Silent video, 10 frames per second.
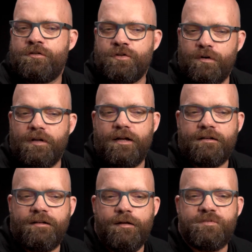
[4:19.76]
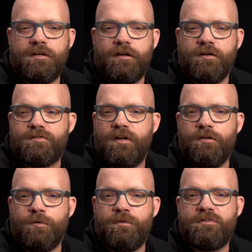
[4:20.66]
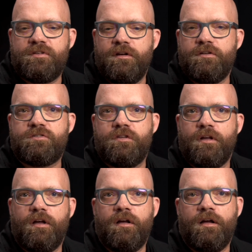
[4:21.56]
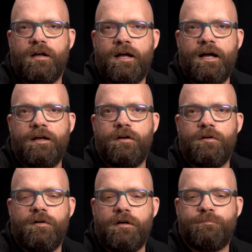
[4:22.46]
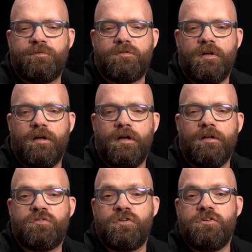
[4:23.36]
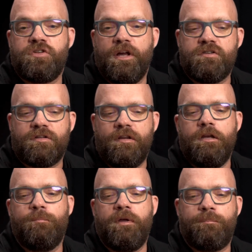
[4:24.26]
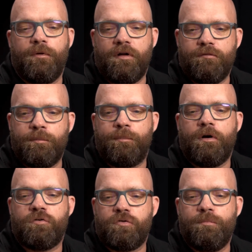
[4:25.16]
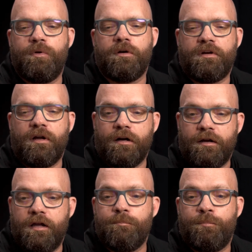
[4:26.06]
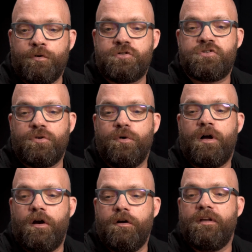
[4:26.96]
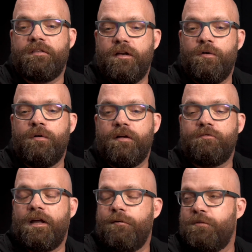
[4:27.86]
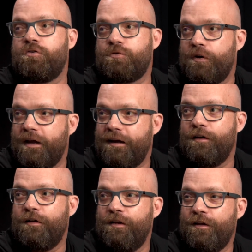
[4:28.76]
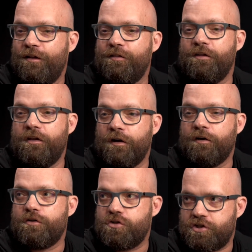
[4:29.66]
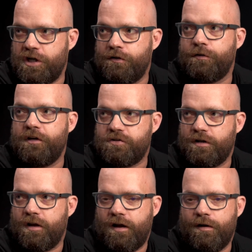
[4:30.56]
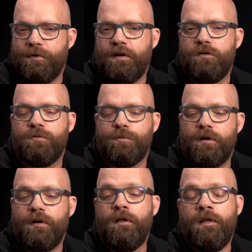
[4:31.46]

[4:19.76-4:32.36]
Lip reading: So a lot of times it is. And the reason is the higher ups, such as lead people of the parts room, are getting pushed so hard that they don't have time to train the younger generation coming into it.